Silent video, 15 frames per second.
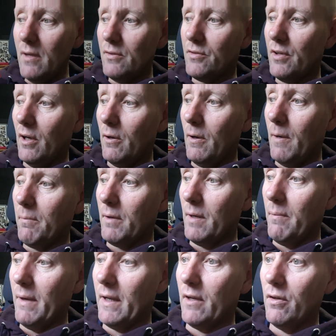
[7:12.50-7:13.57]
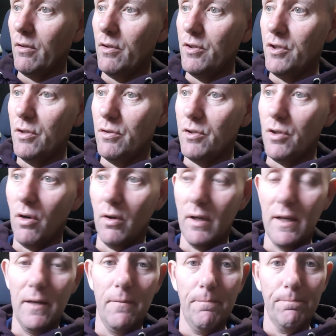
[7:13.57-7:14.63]
So I'm going to make another juice
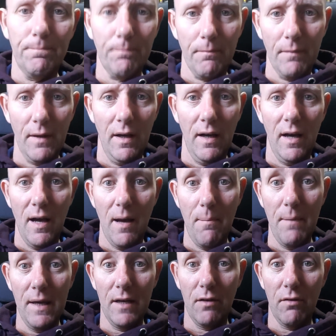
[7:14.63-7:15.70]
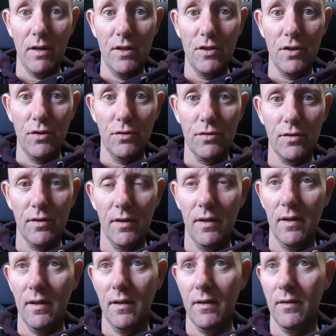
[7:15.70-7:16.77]
shortly, a mean green juice,
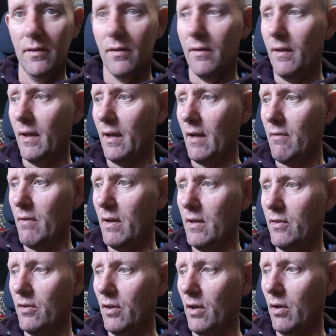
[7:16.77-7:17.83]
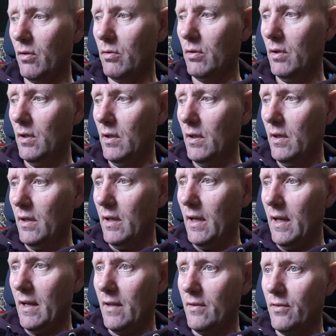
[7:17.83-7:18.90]
and then get ready to go
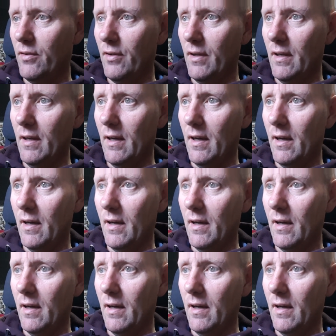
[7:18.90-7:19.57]
in and see